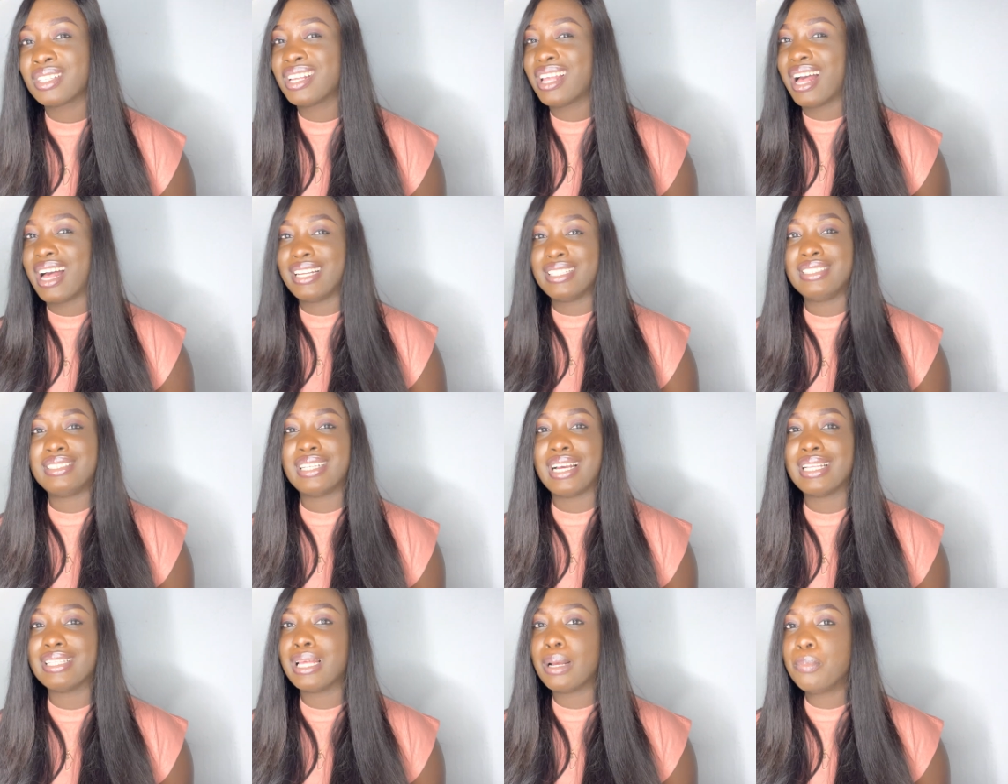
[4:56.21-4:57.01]
And
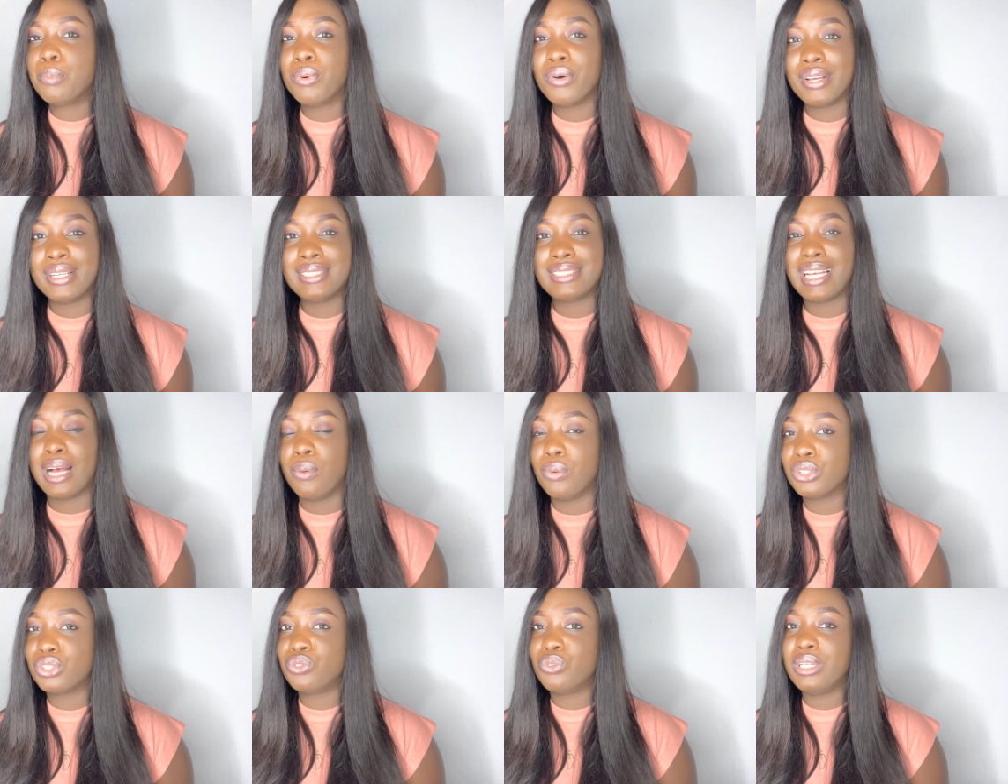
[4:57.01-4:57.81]
at that point, I
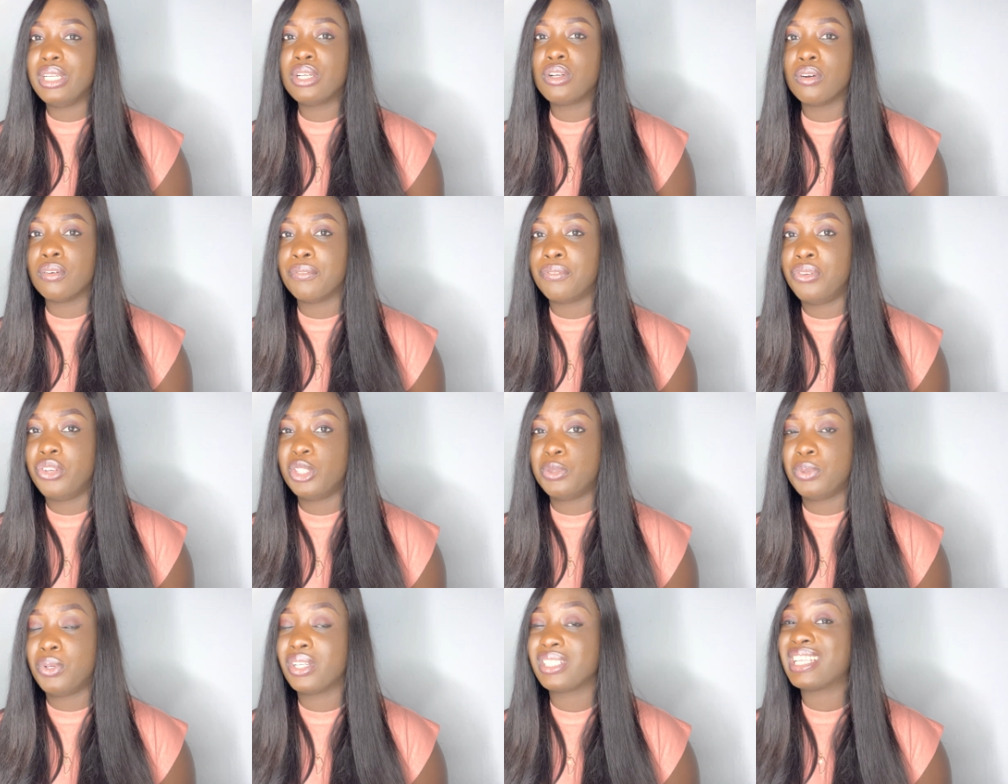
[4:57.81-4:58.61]
was really confused
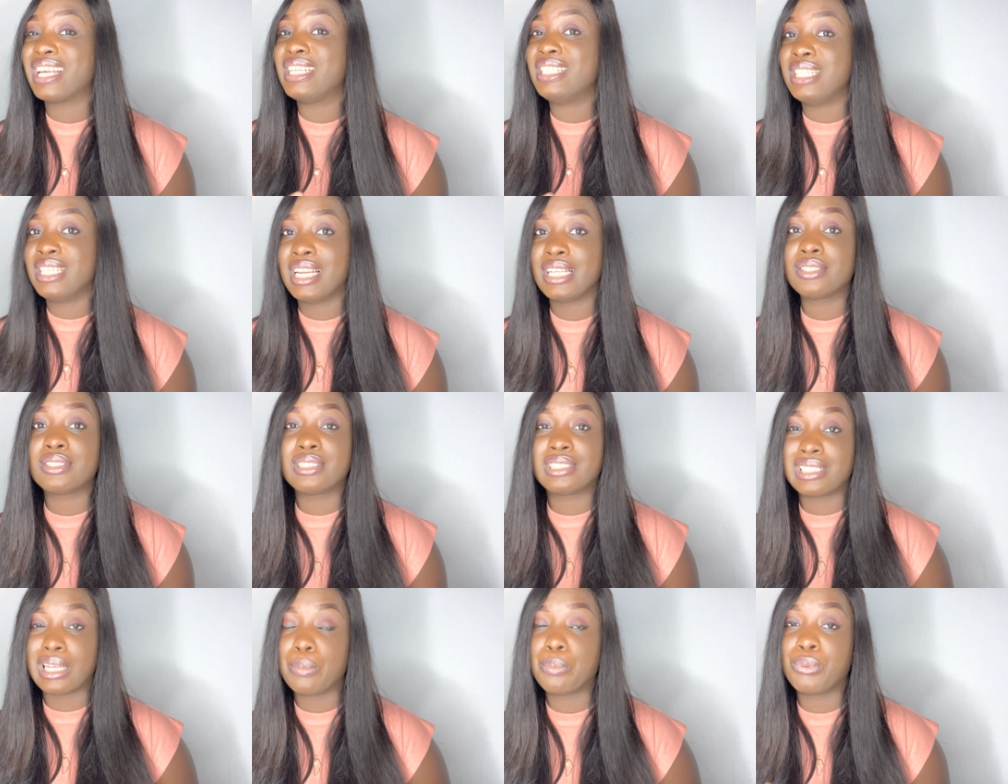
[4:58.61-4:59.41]
because I needed to
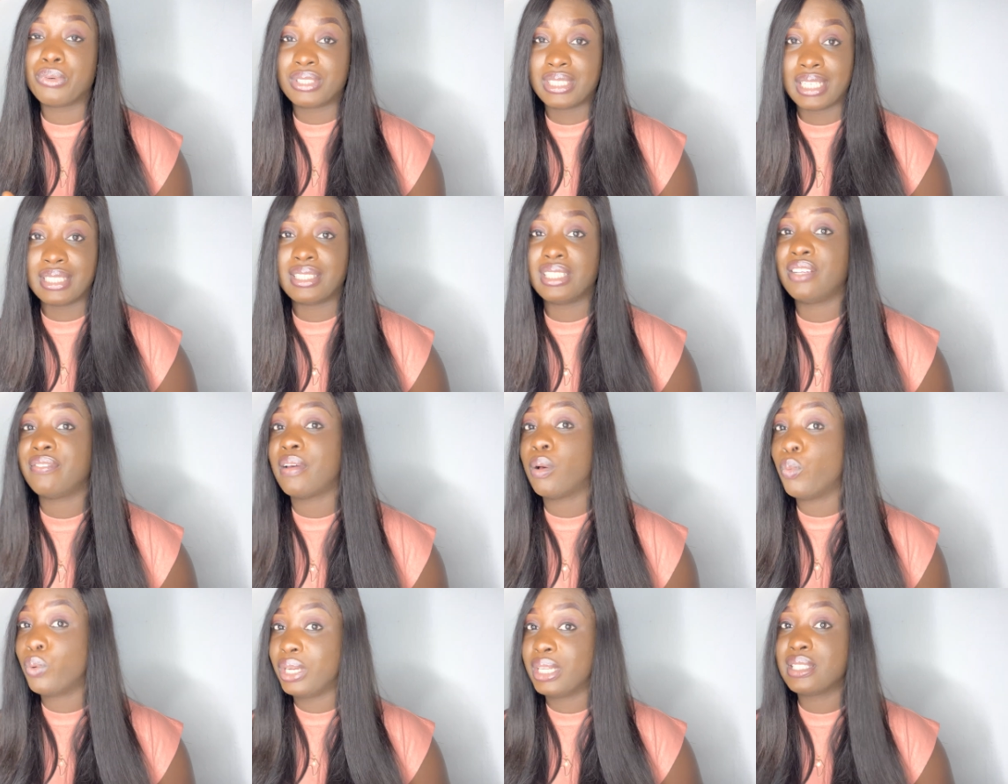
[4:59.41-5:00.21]
start processing if I
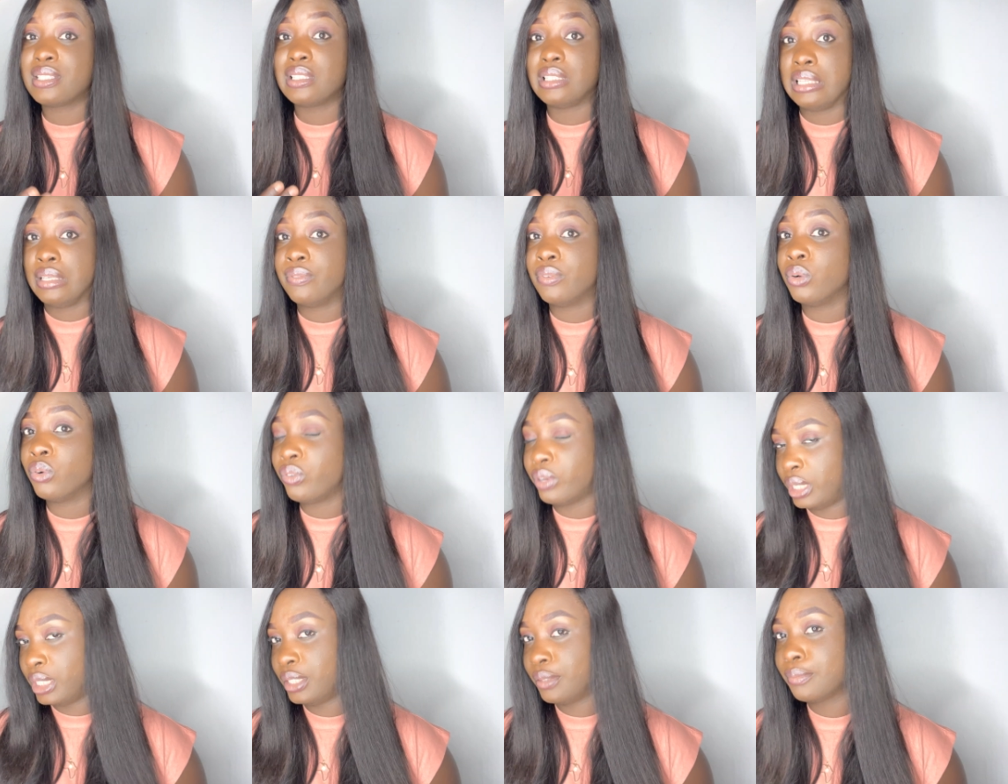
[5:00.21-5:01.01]
wanted to leave
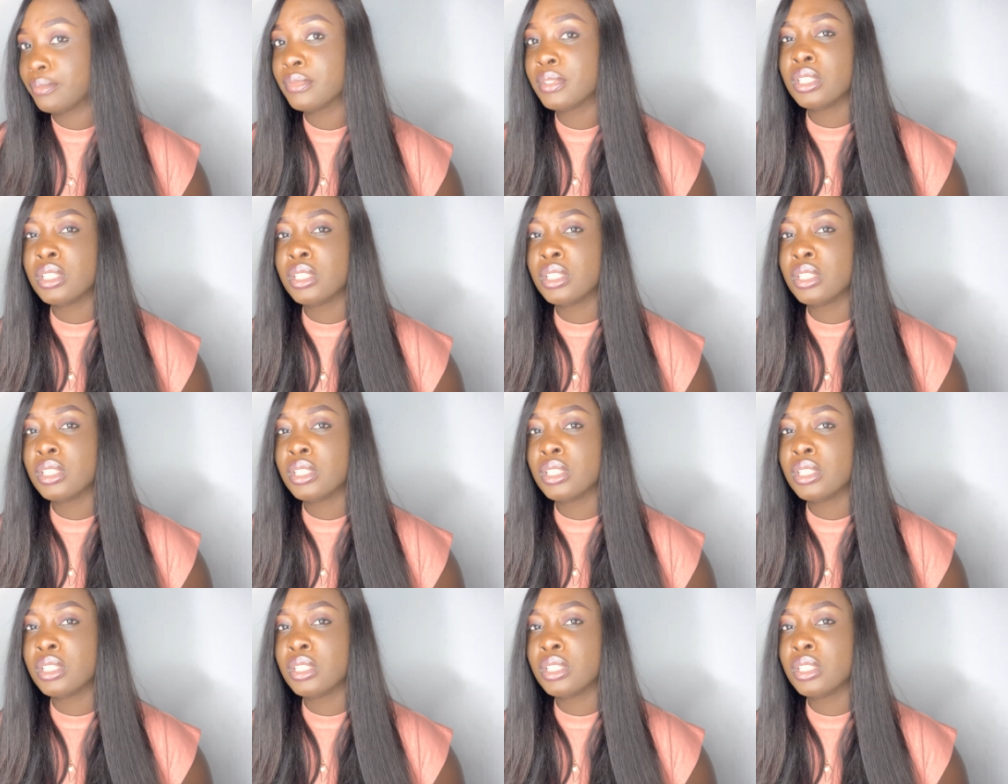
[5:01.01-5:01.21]
already.